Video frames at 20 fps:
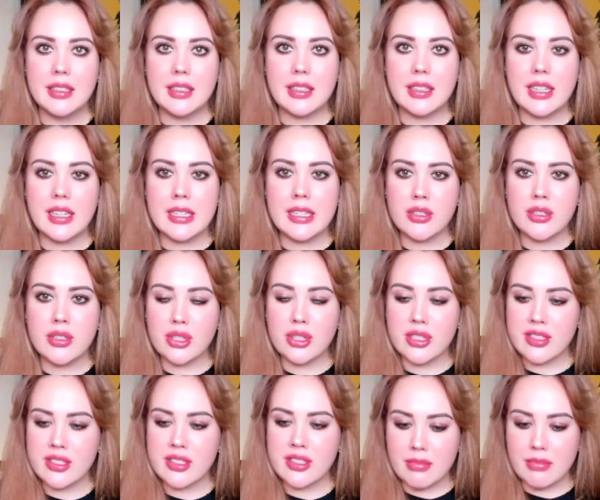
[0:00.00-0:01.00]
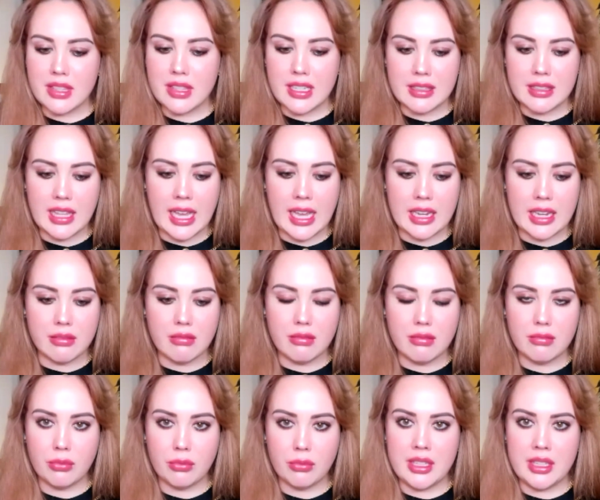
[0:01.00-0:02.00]
It's just something that
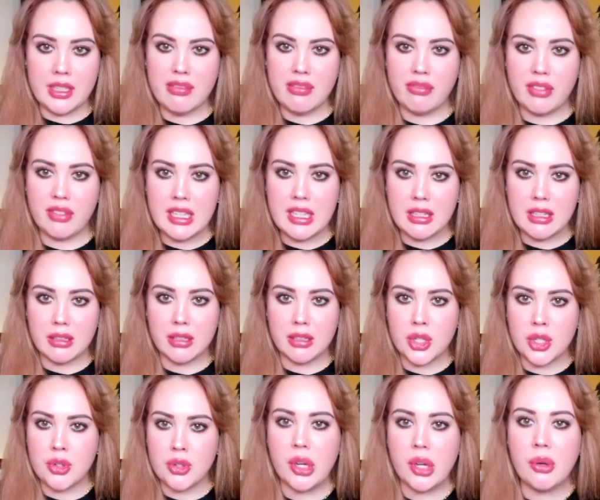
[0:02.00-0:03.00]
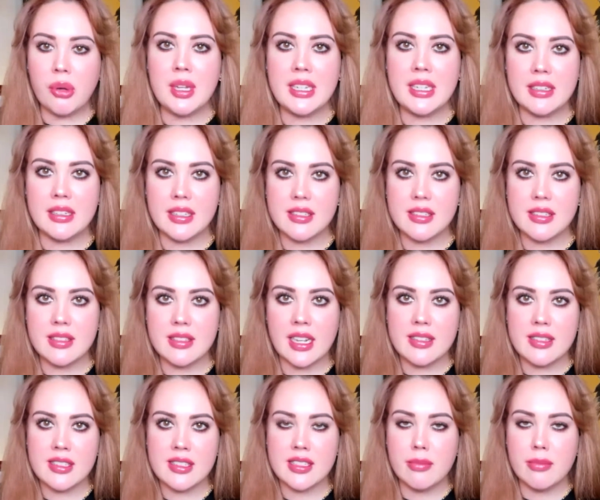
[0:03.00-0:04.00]
we feel a knowingness
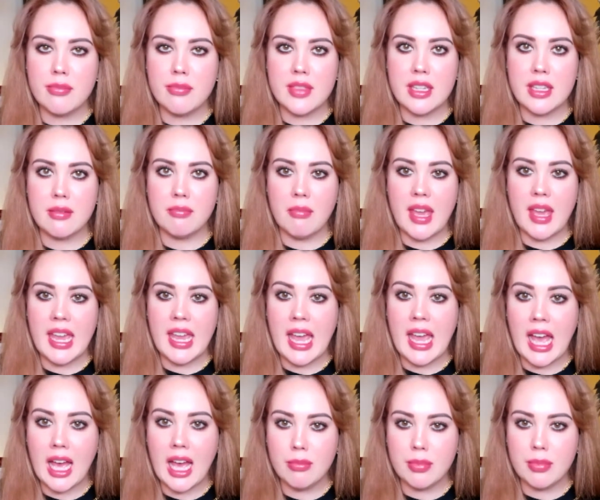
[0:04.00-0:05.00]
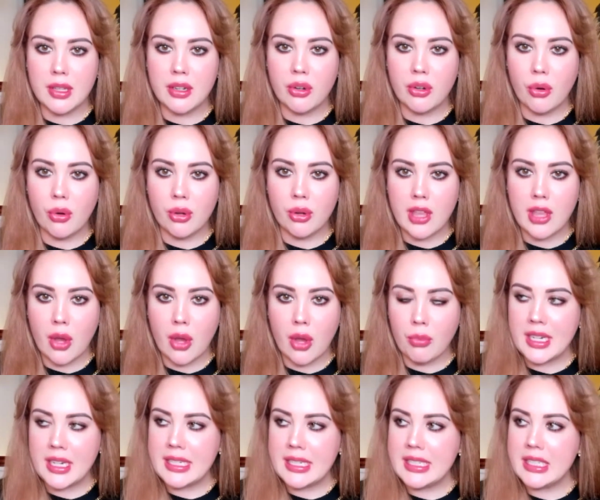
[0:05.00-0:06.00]
that something may happen or that
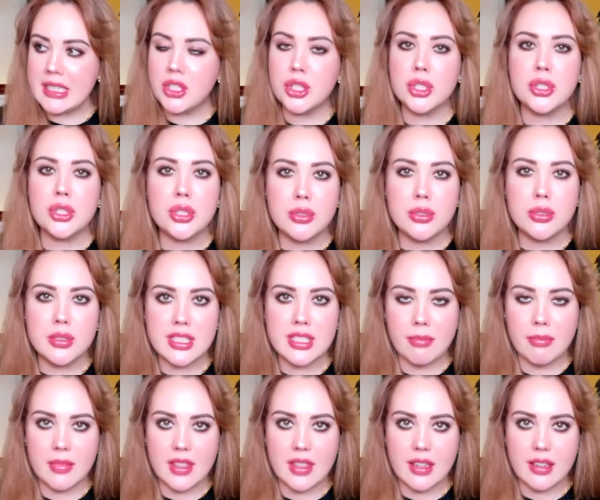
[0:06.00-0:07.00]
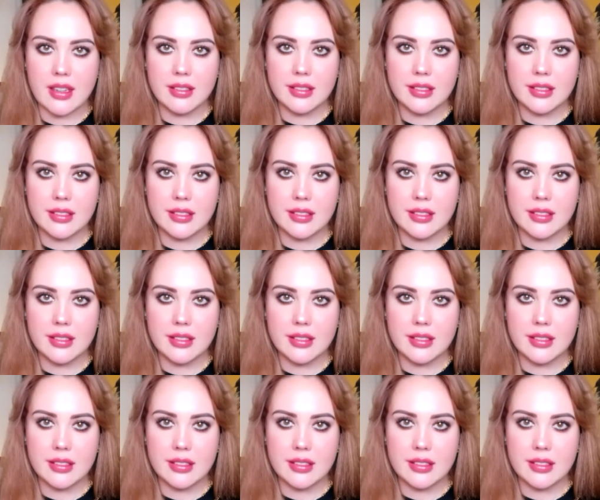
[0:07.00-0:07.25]
we need to do something.